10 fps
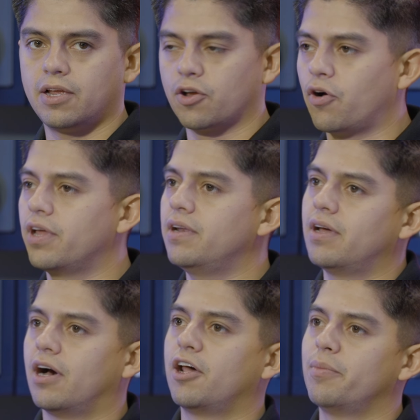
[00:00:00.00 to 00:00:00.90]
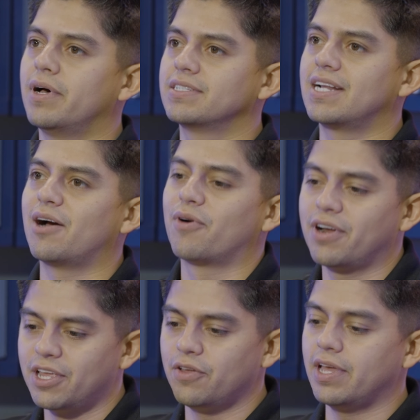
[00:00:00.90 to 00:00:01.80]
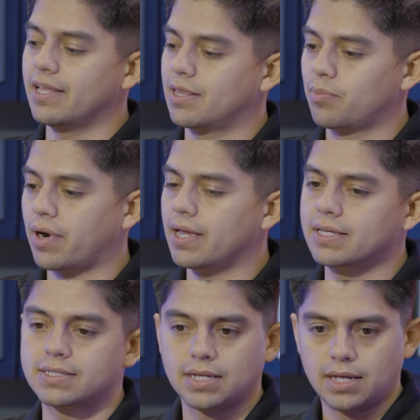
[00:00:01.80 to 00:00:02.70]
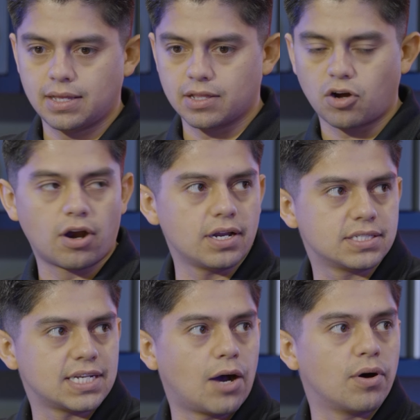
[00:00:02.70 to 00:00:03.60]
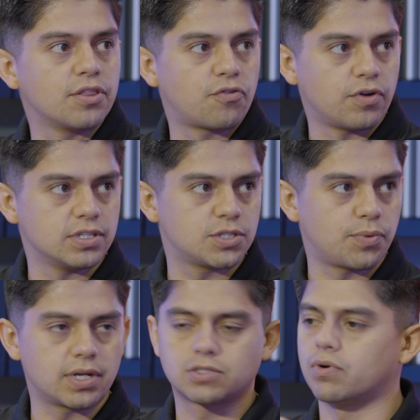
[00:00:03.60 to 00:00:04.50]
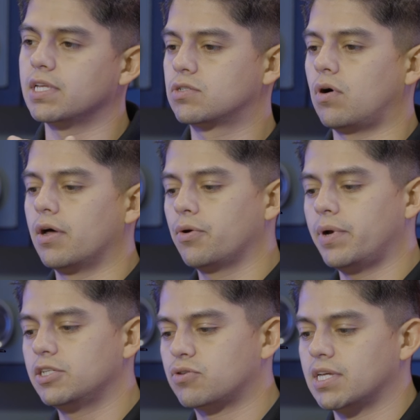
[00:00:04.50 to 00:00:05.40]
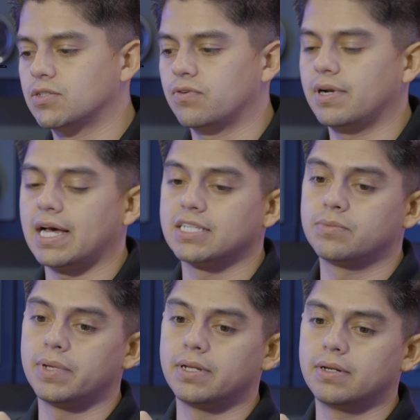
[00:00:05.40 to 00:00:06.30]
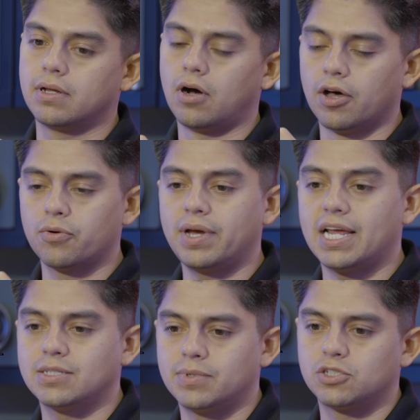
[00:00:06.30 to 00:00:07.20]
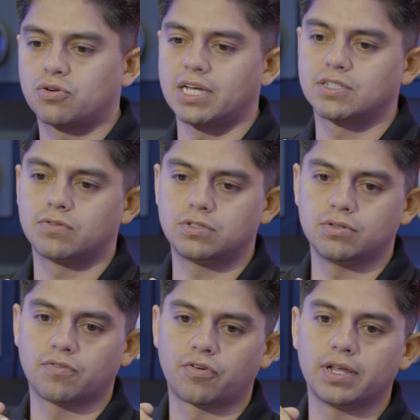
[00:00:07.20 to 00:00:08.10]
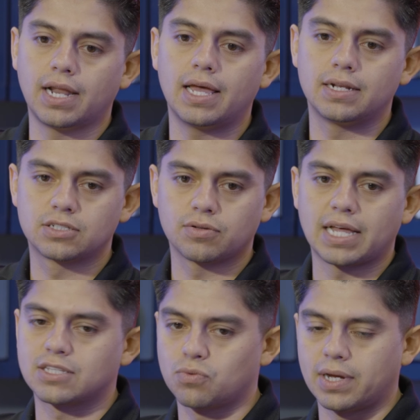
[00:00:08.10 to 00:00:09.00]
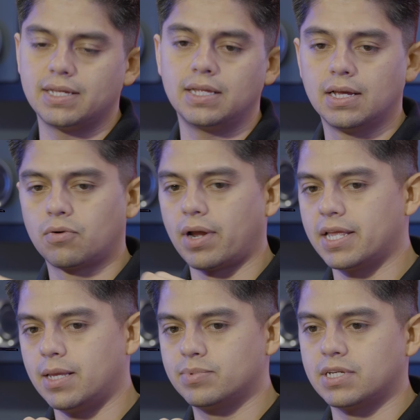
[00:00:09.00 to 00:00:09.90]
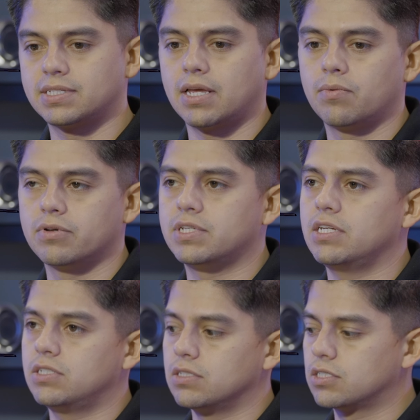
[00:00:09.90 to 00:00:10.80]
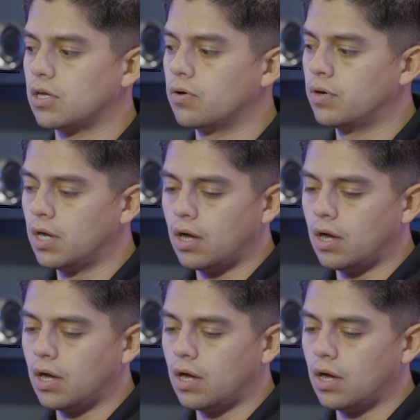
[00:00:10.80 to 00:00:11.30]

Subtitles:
you're going 100 miles an hour, you hit the brakes, the car is now on the front springs, right? So all the weight has been transferred to the front end. So that's why Ryan keeps on saying rotation. So